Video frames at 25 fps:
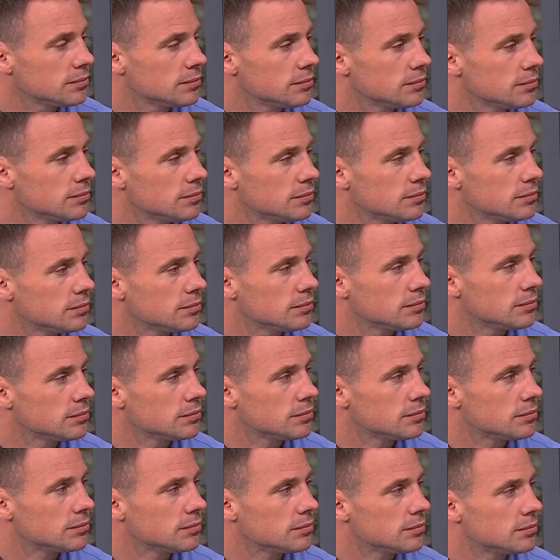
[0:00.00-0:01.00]

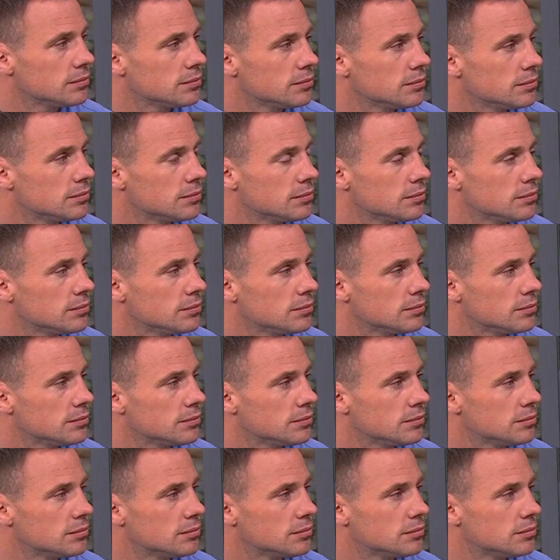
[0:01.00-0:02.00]

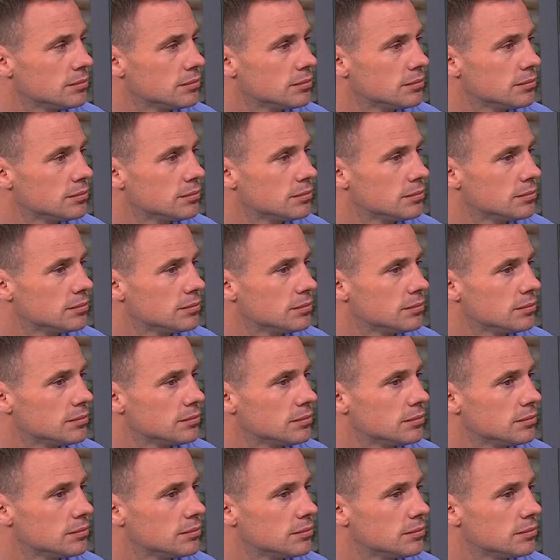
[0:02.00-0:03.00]

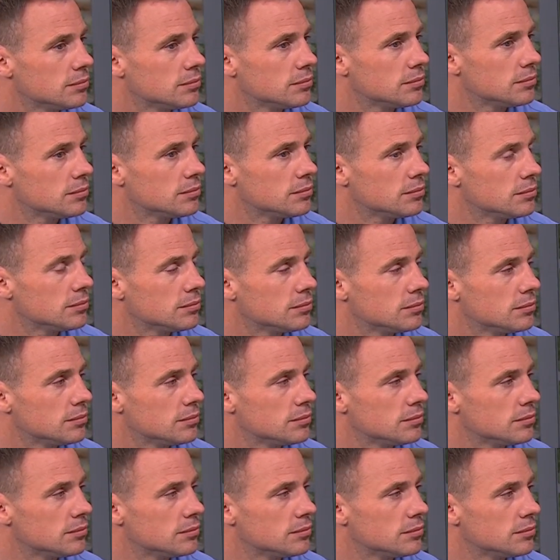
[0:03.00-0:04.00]

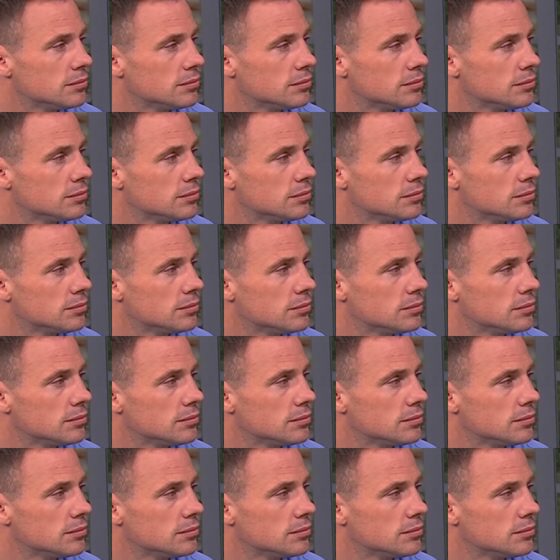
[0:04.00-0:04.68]
The person shown says nothing.